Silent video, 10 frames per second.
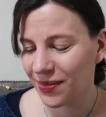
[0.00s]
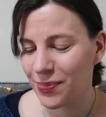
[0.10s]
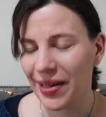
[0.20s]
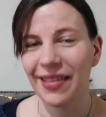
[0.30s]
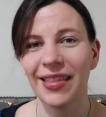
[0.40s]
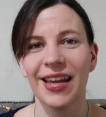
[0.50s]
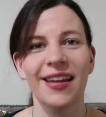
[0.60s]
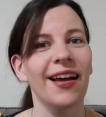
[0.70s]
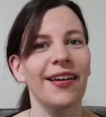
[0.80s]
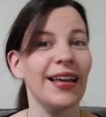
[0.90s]
But there
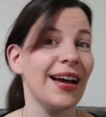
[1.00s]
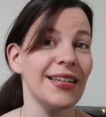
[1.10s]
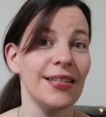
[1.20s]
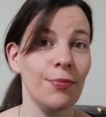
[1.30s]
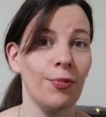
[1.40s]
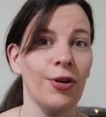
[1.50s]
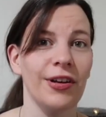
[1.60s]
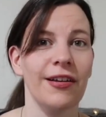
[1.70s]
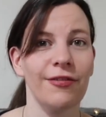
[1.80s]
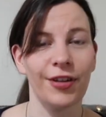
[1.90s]
you go, that is
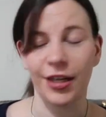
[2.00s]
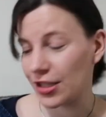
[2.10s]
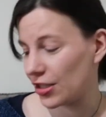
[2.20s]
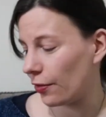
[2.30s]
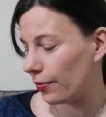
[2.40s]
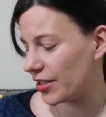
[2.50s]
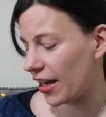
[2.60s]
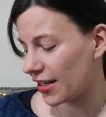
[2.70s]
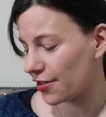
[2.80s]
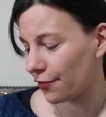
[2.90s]
one finished
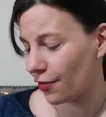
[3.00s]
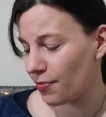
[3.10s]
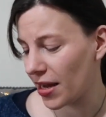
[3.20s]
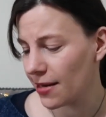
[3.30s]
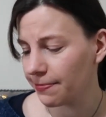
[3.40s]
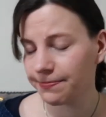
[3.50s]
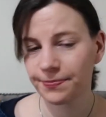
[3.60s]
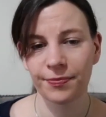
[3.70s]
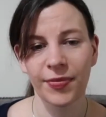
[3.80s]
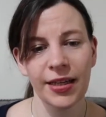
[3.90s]
object from me.
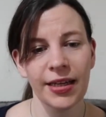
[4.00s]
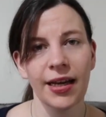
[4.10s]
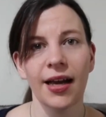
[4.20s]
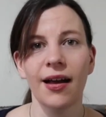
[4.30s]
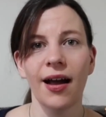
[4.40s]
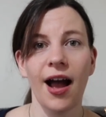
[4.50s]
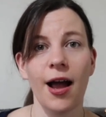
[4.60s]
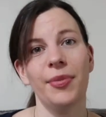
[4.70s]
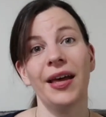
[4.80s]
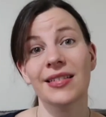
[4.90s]

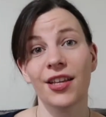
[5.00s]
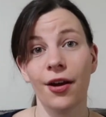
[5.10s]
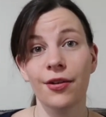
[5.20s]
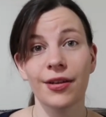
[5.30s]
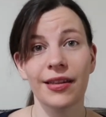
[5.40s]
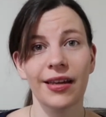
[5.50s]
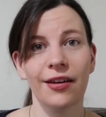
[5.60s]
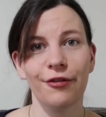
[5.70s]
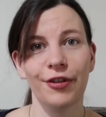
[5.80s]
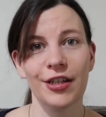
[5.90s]
That's the only thing
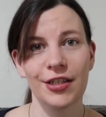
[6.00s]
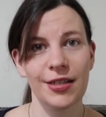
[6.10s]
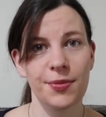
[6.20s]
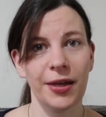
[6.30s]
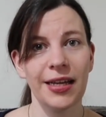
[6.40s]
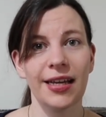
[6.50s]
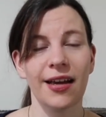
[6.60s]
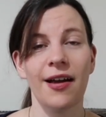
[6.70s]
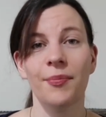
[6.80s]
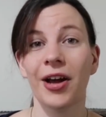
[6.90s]
I finished this week.
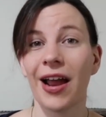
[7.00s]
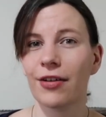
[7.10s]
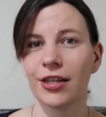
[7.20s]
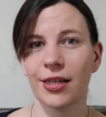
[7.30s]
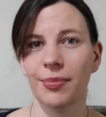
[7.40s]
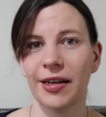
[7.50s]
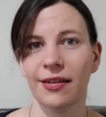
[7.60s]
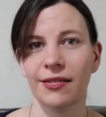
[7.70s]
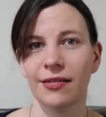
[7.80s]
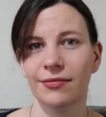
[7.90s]
I have actually
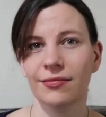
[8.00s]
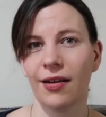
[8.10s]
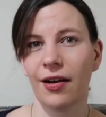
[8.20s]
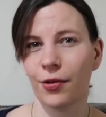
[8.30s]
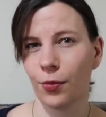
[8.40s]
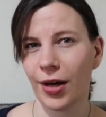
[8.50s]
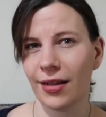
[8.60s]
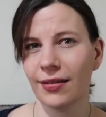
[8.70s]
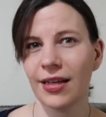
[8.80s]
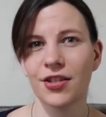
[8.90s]
been
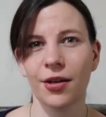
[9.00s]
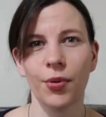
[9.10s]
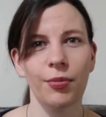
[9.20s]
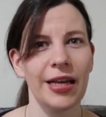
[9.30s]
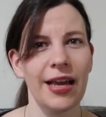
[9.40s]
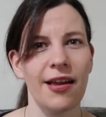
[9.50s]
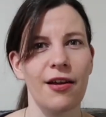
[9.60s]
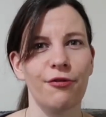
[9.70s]
unwell, as you can probably hear